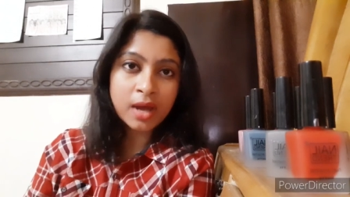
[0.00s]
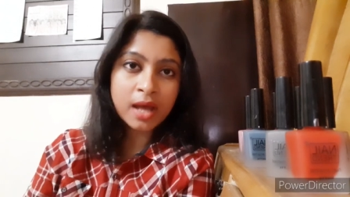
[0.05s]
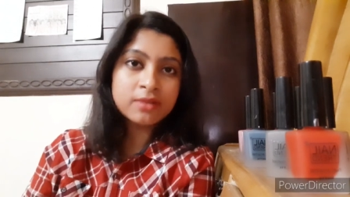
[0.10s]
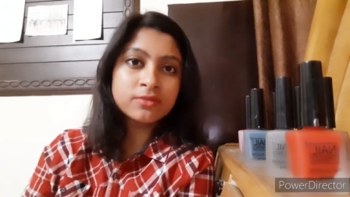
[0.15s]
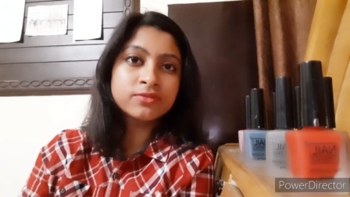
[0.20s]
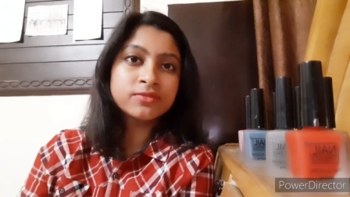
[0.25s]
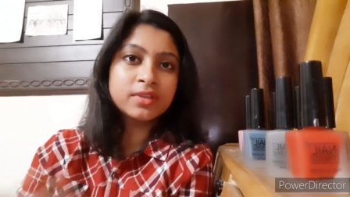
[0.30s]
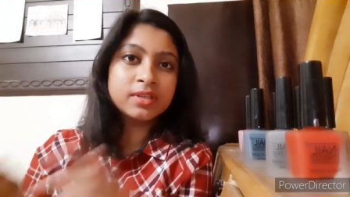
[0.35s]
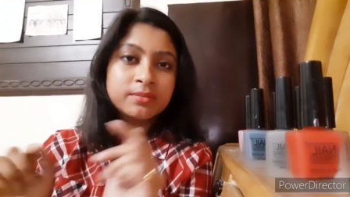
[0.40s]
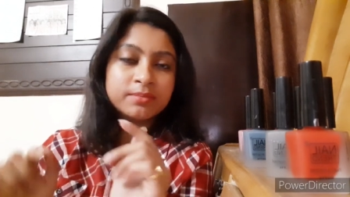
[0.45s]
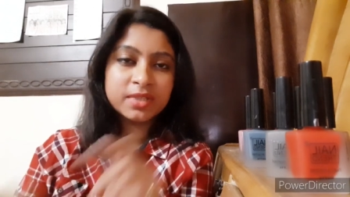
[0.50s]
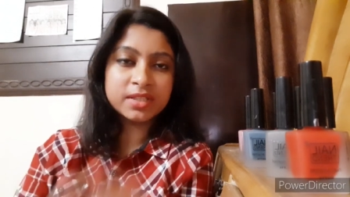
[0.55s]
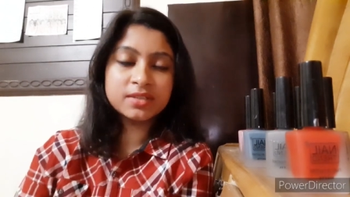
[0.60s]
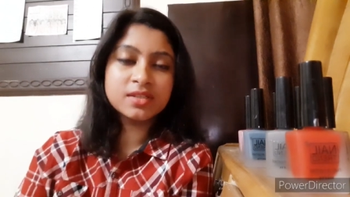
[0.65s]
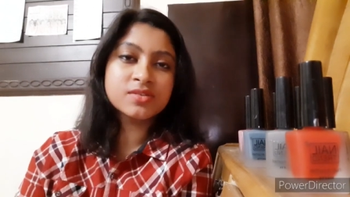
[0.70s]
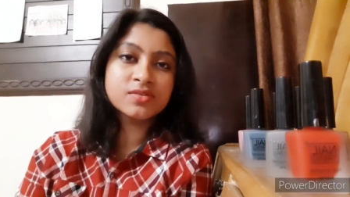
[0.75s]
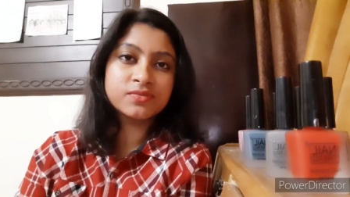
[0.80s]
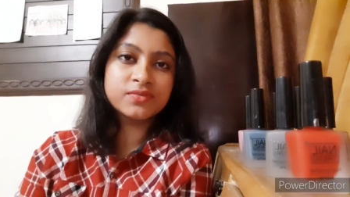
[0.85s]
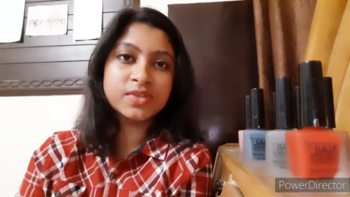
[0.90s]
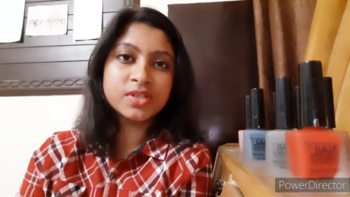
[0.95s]
I'm filming
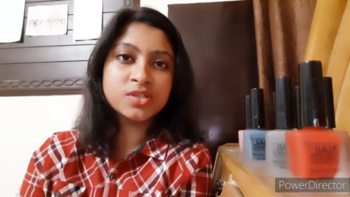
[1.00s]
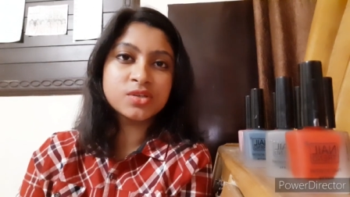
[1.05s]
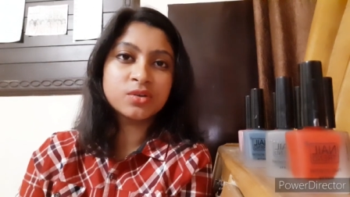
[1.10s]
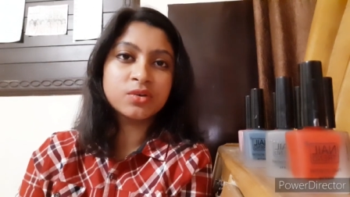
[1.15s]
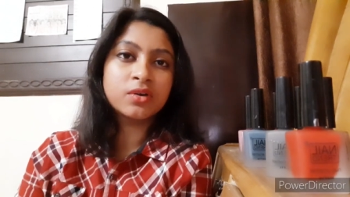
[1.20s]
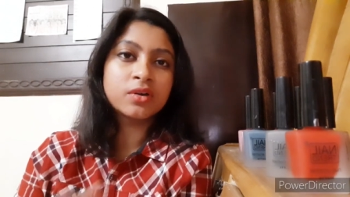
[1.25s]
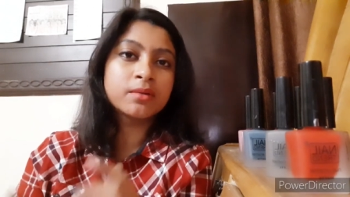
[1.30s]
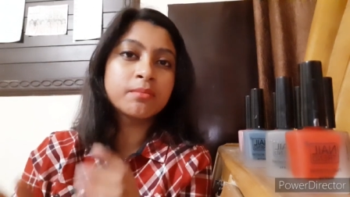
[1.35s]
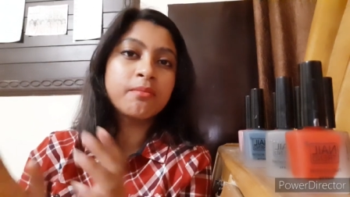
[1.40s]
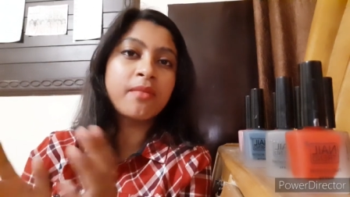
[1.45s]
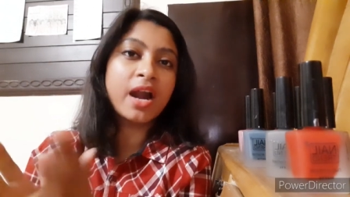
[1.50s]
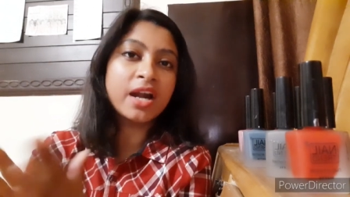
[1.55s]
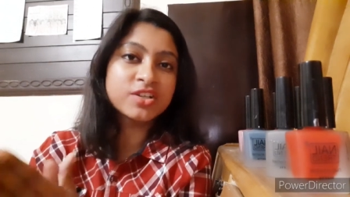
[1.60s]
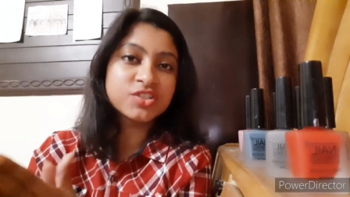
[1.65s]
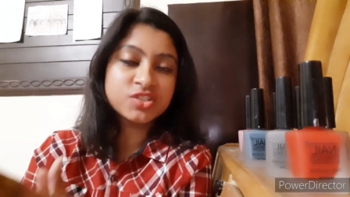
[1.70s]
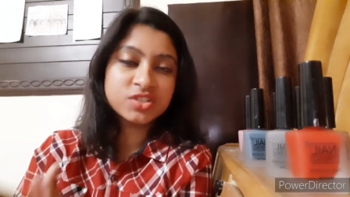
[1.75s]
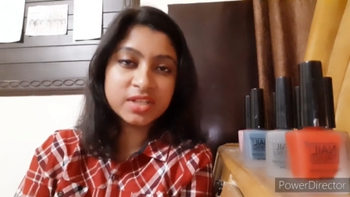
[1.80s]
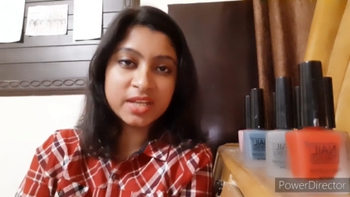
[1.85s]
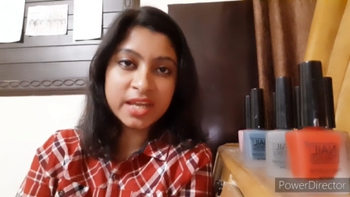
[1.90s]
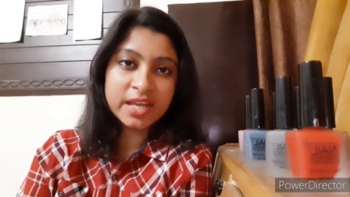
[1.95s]
this video on
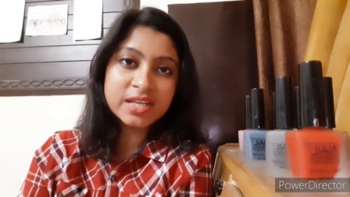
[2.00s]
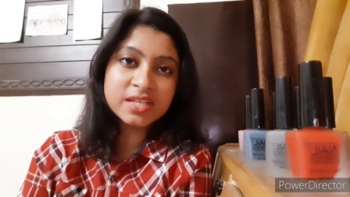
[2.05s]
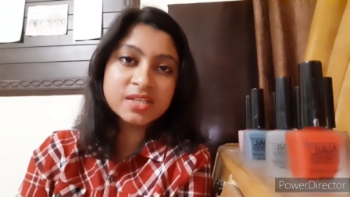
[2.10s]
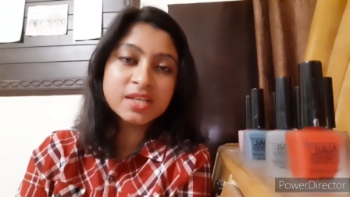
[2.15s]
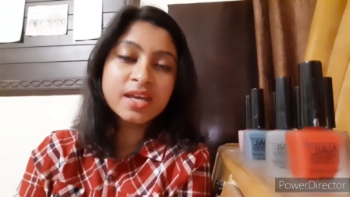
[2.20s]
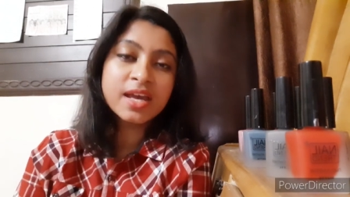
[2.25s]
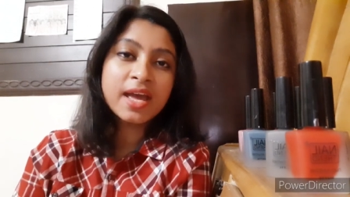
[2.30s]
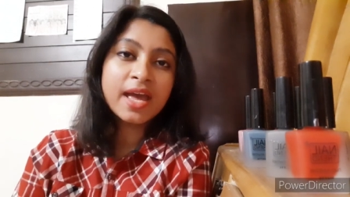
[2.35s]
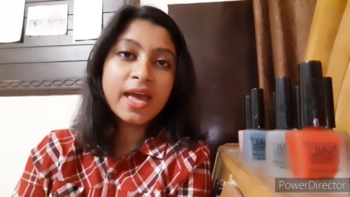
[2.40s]
March 8,